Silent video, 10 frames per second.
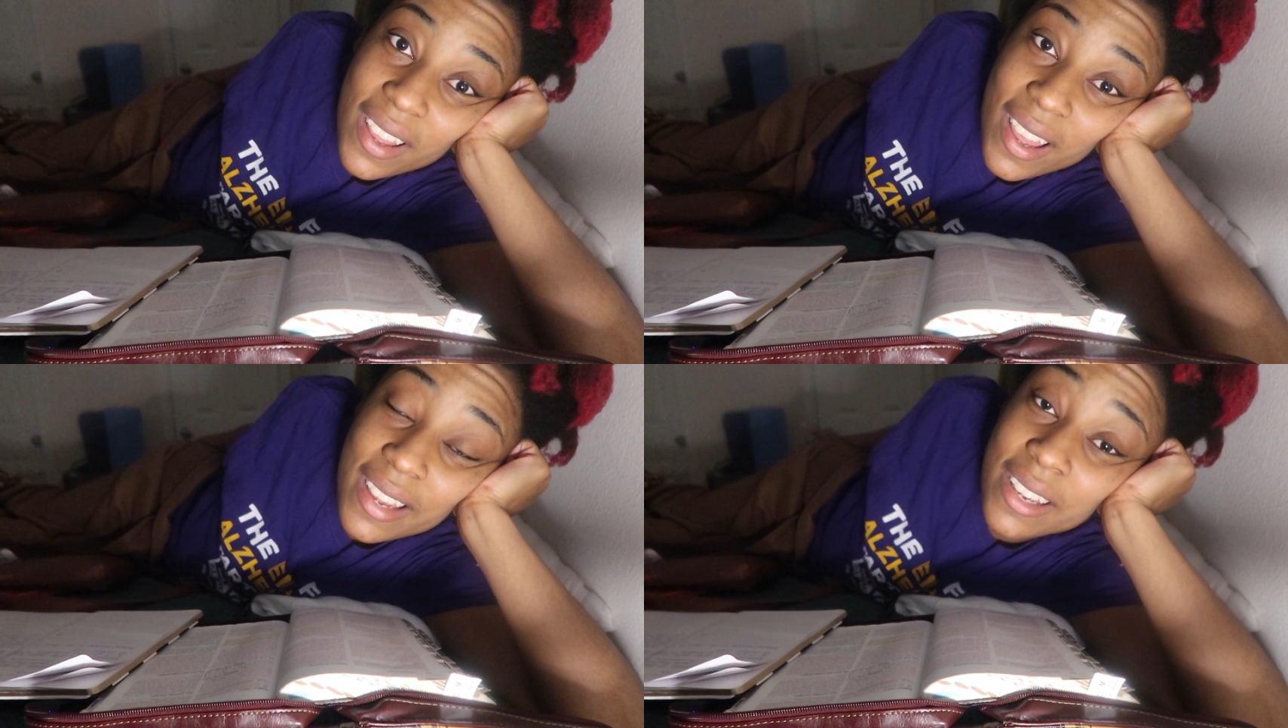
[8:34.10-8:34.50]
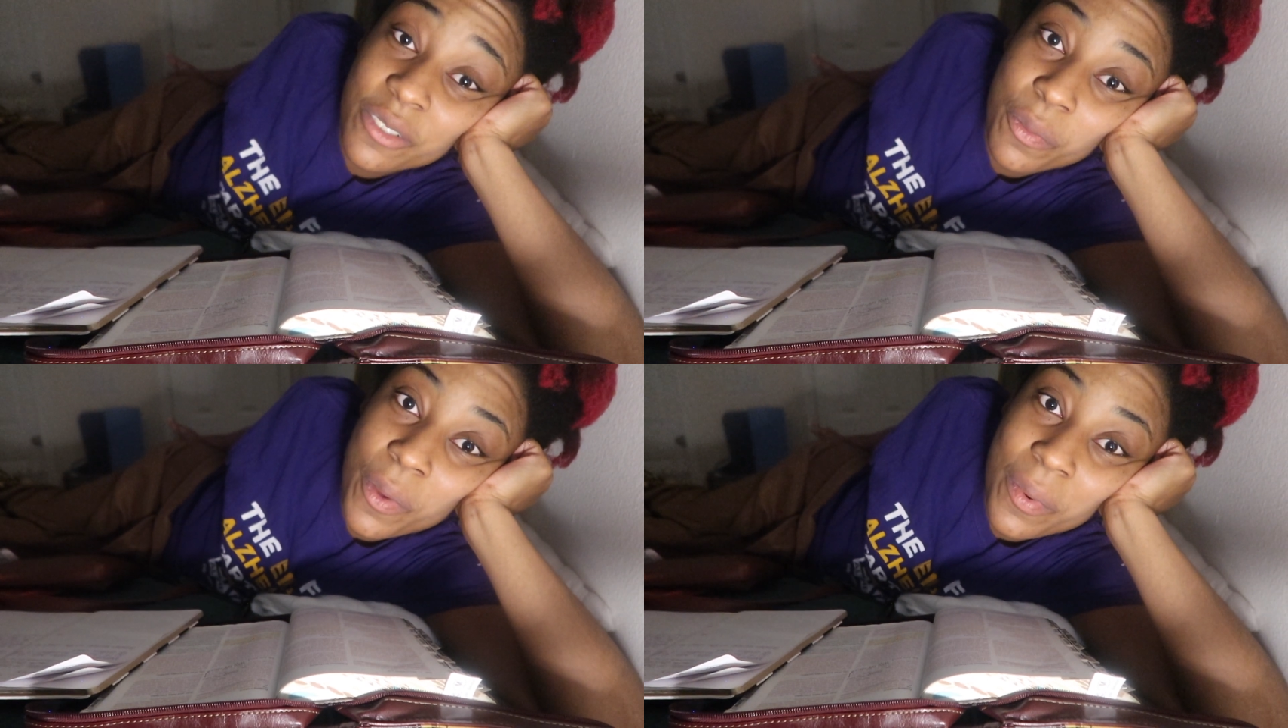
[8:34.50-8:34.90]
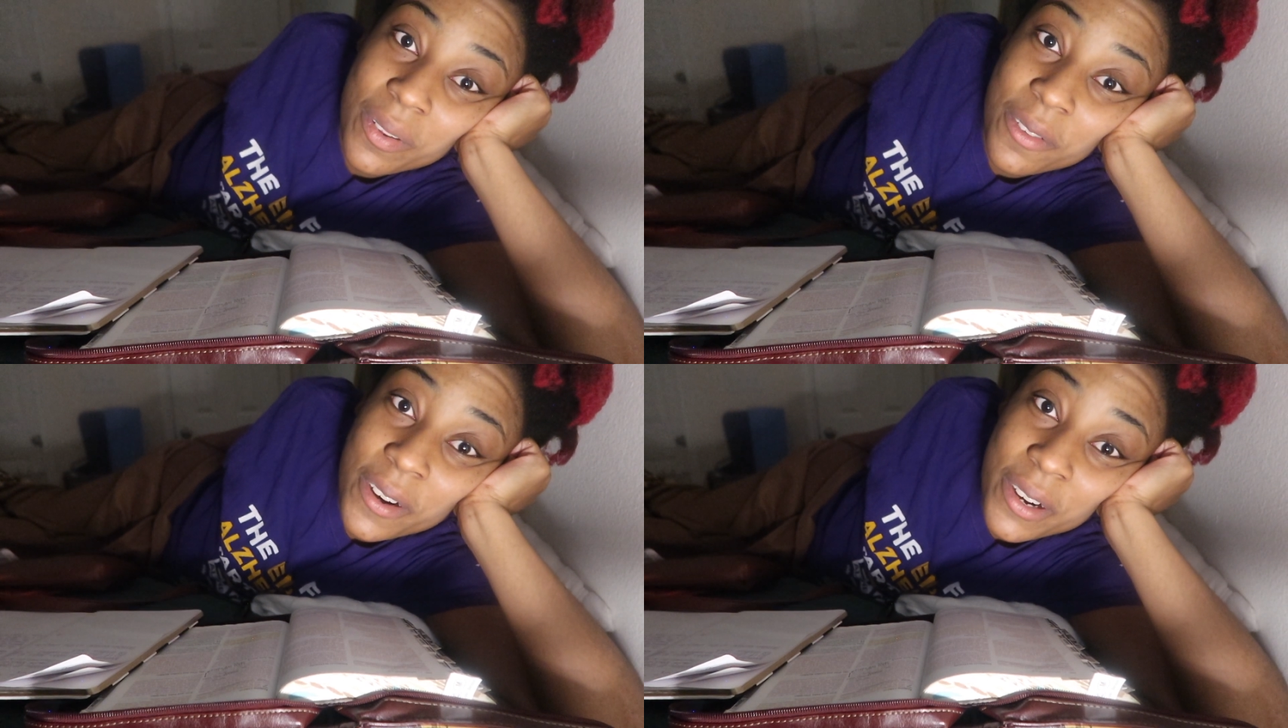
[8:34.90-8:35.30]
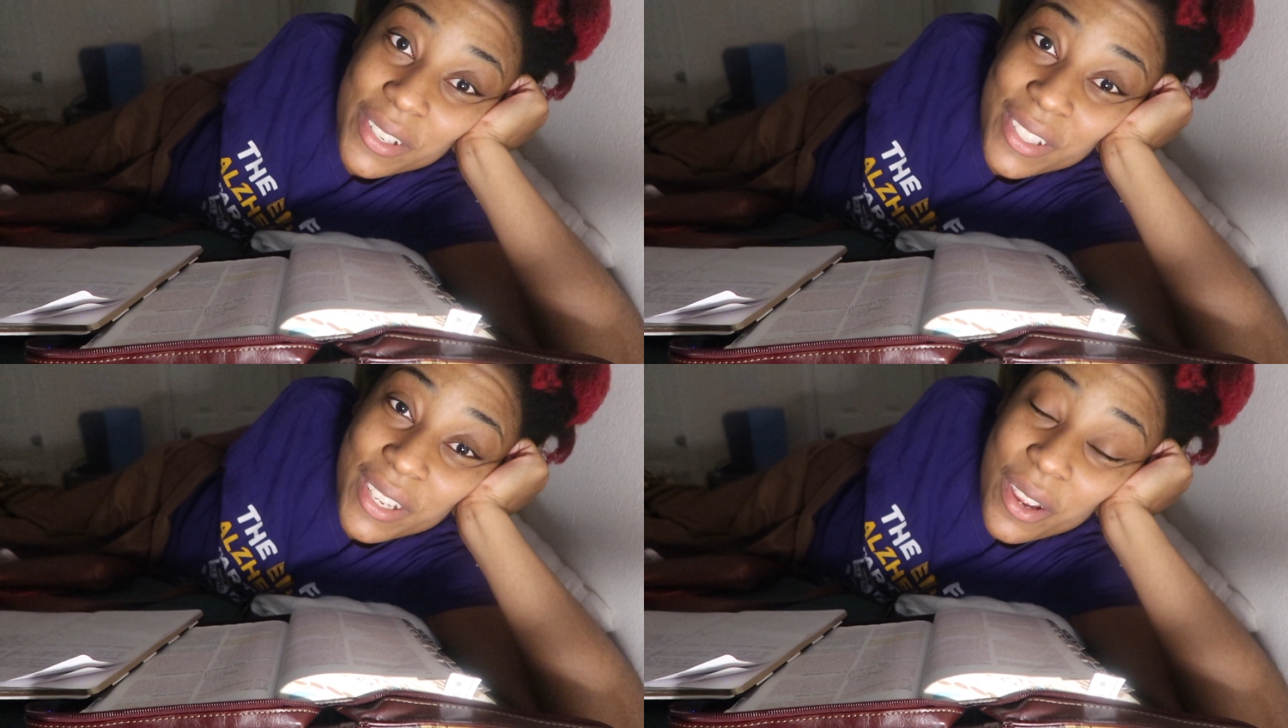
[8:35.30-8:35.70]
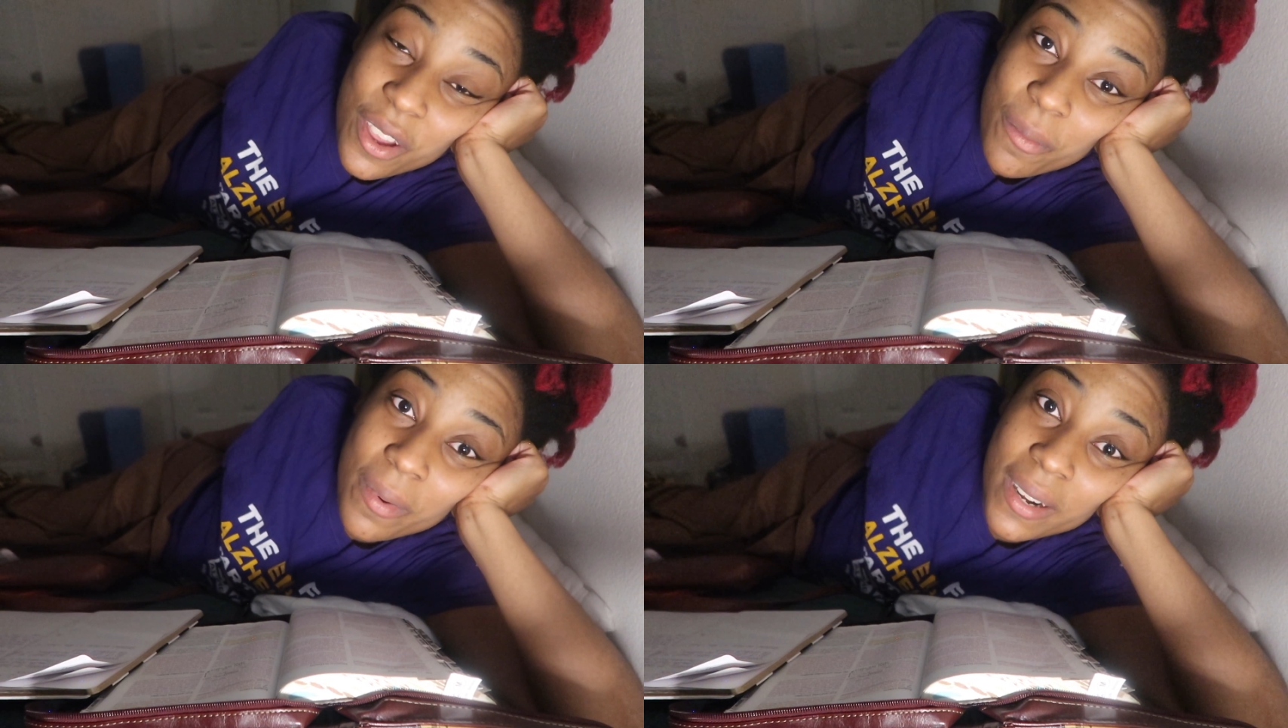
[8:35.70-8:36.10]
I couldn't remember the verse,
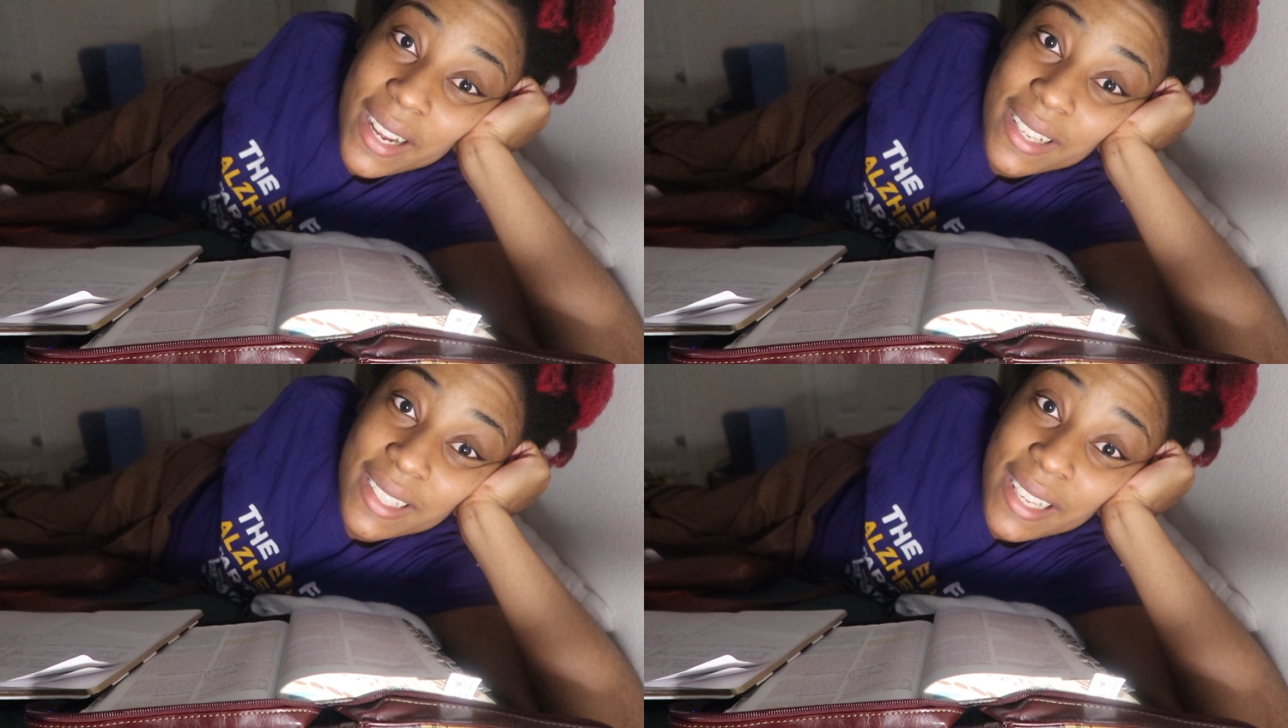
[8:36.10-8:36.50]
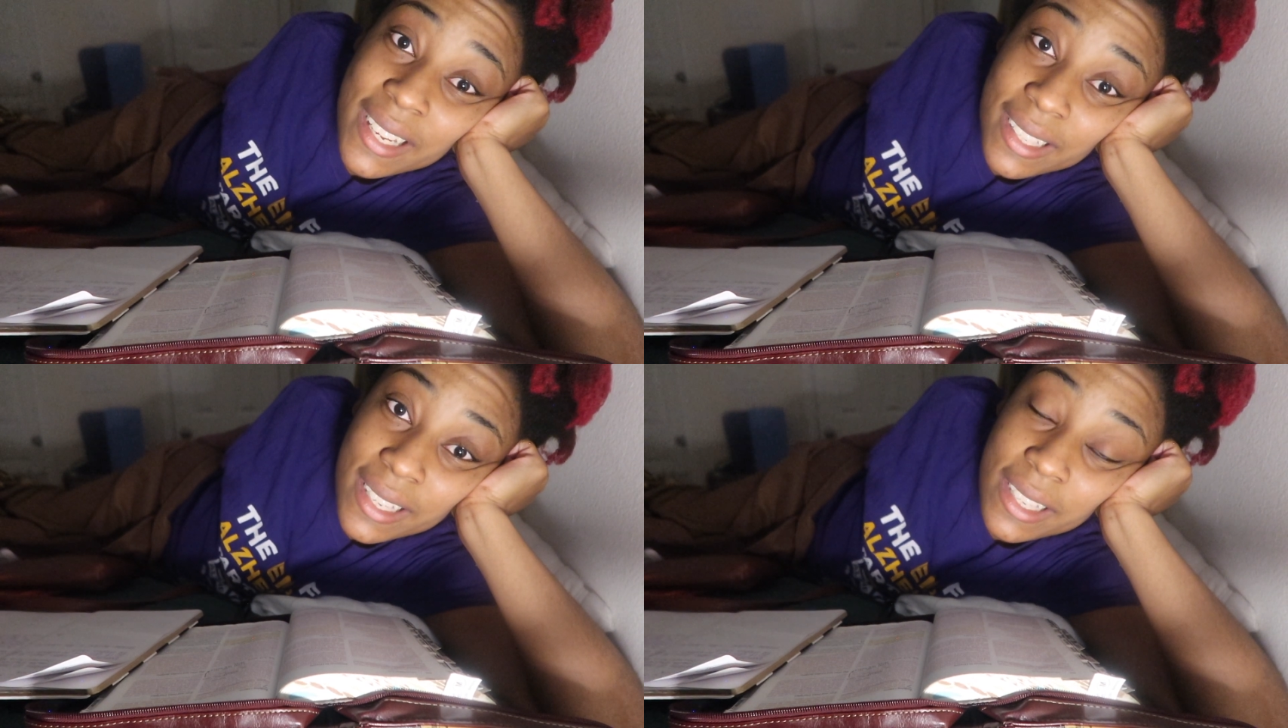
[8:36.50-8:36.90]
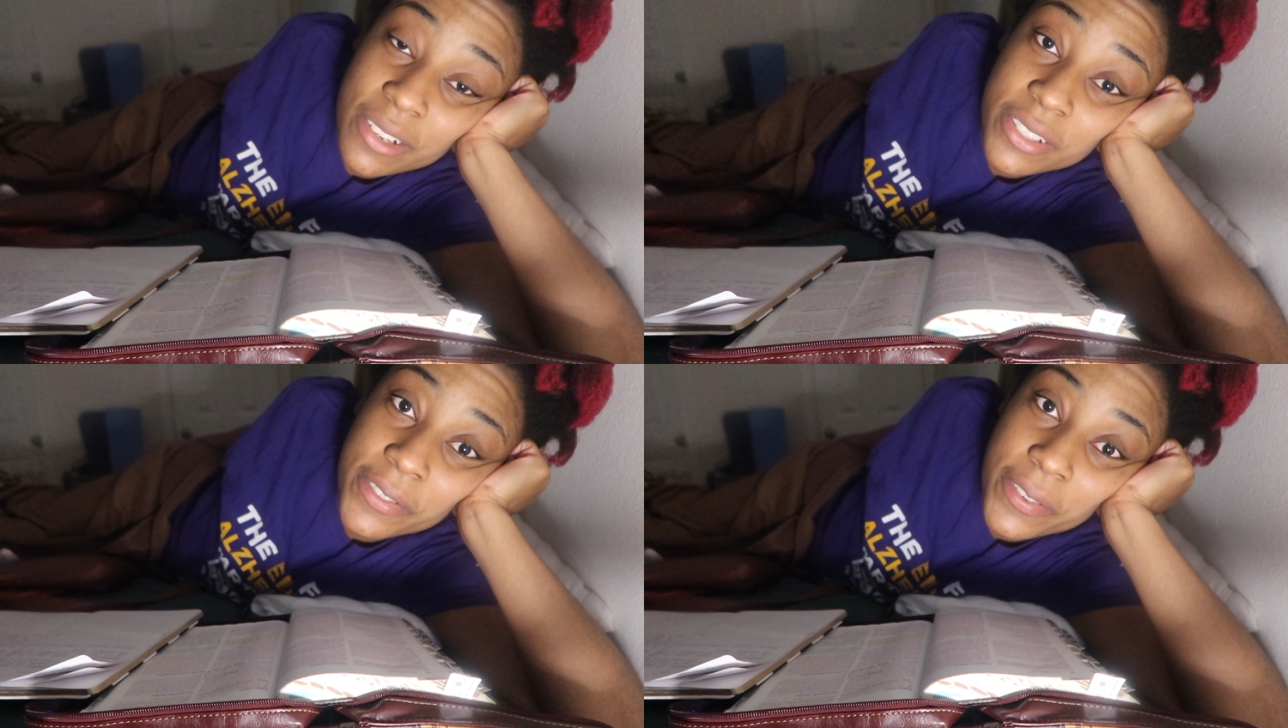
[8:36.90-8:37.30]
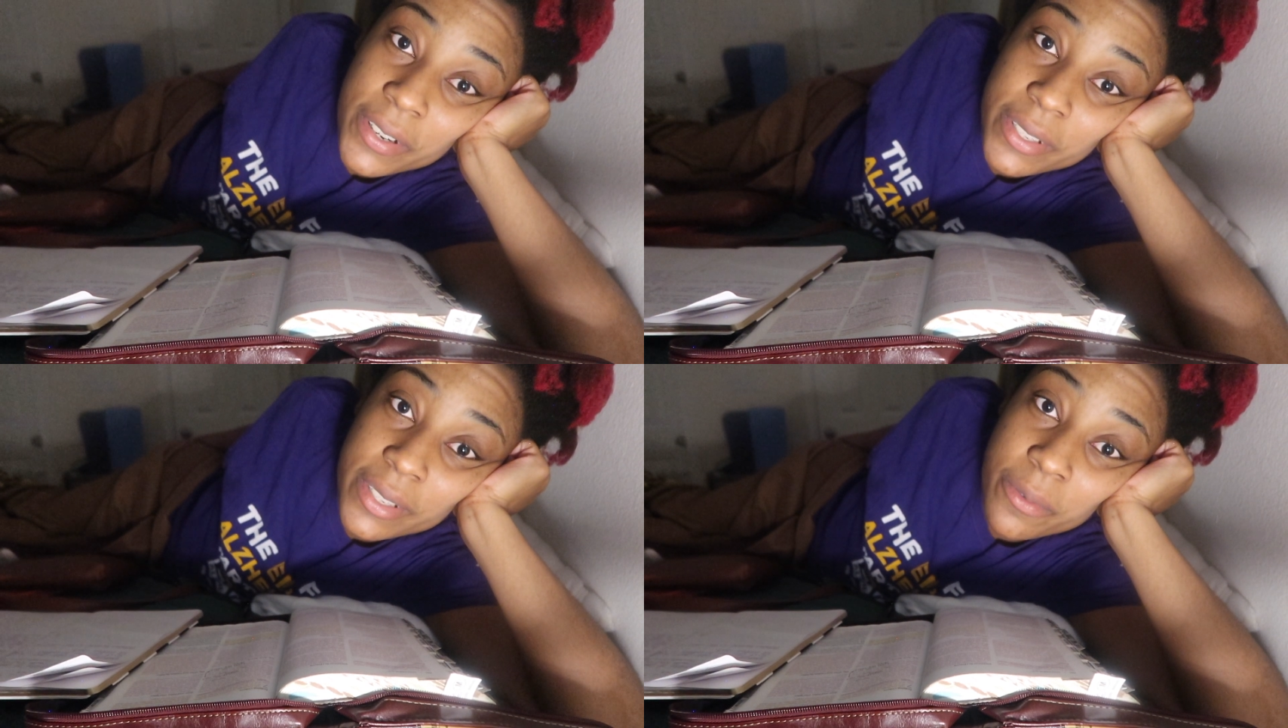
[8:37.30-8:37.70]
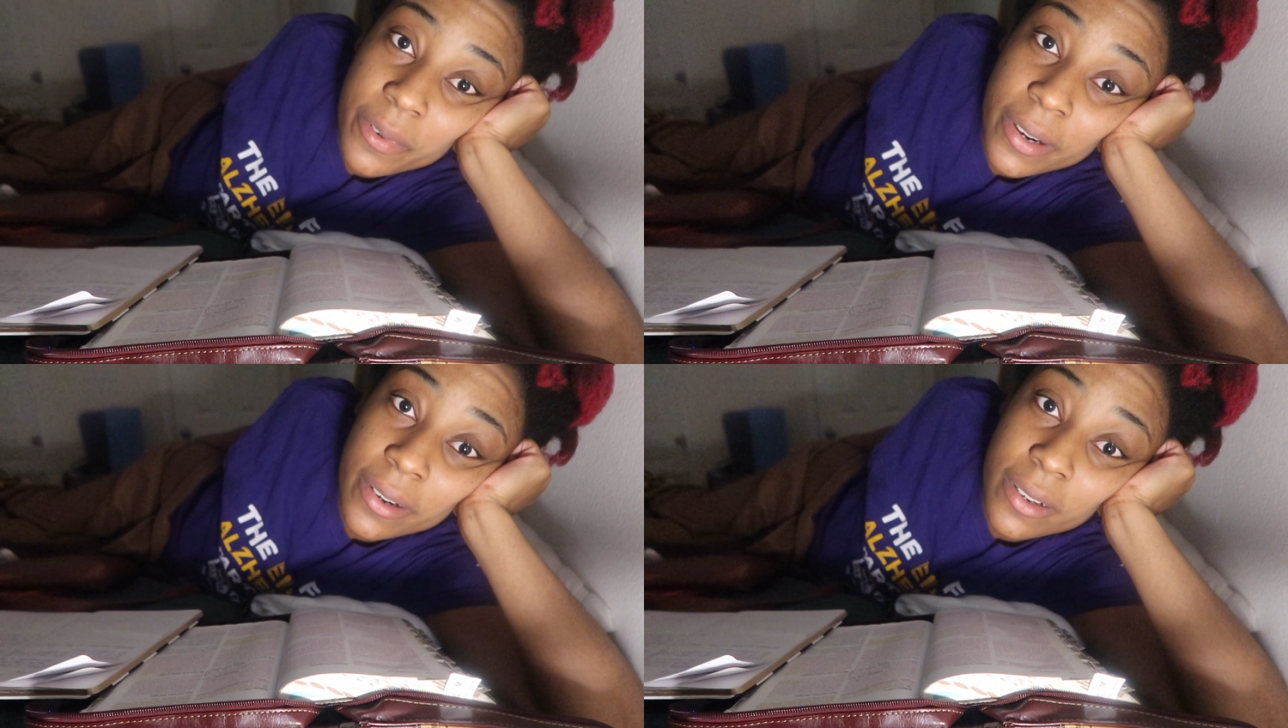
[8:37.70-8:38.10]
but I said that there's a verse
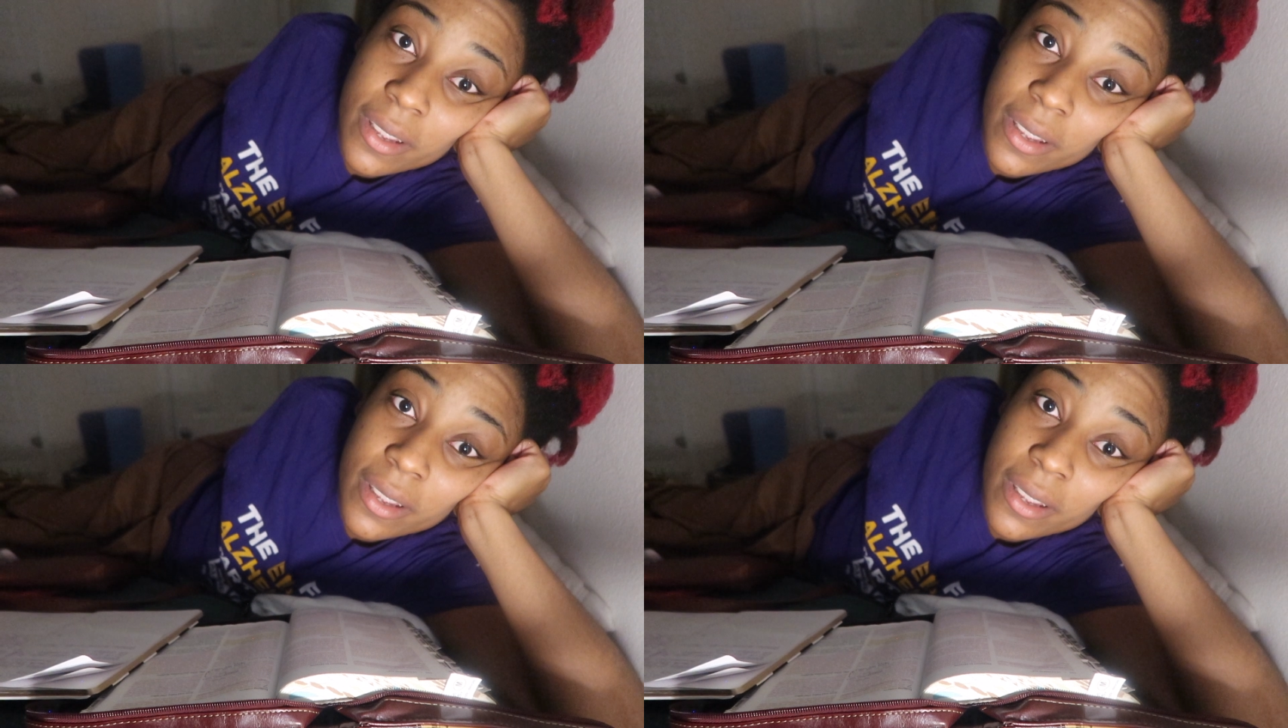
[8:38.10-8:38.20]
somewhere